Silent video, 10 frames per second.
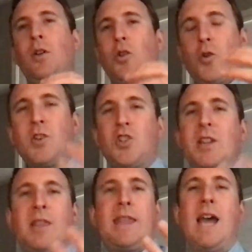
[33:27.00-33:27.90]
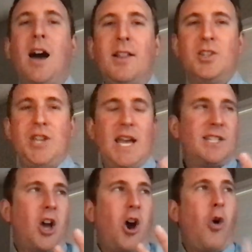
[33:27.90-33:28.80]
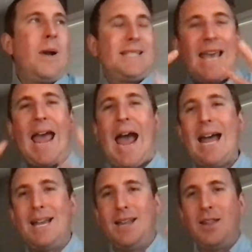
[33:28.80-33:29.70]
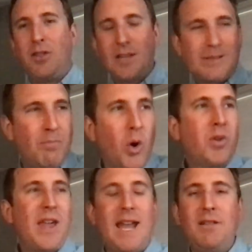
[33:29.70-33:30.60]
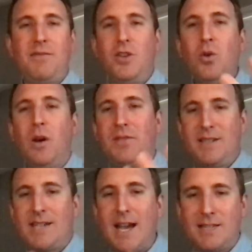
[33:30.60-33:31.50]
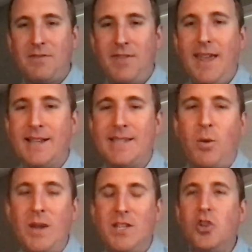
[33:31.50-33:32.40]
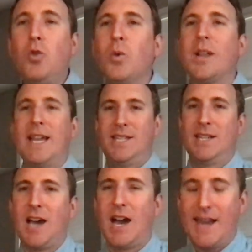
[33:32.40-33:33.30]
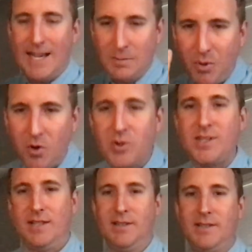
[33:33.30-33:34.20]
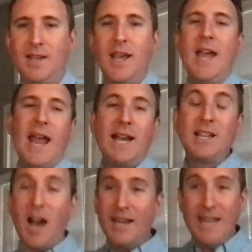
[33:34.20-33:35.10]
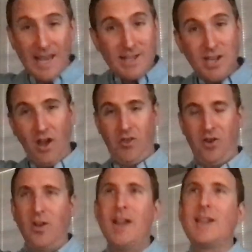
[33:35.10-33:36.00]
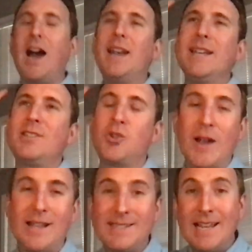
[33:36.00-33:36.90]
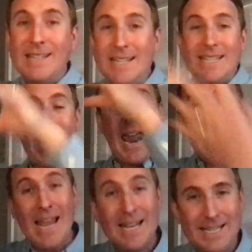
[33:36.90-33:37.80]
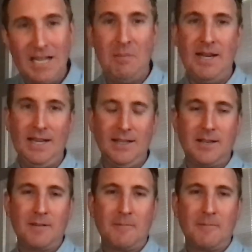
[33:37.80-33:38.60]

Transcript: Christian theology has always had this both and view of these kinds of things, that we do relate to God as persons, and God is other. God is transcendent and immanent.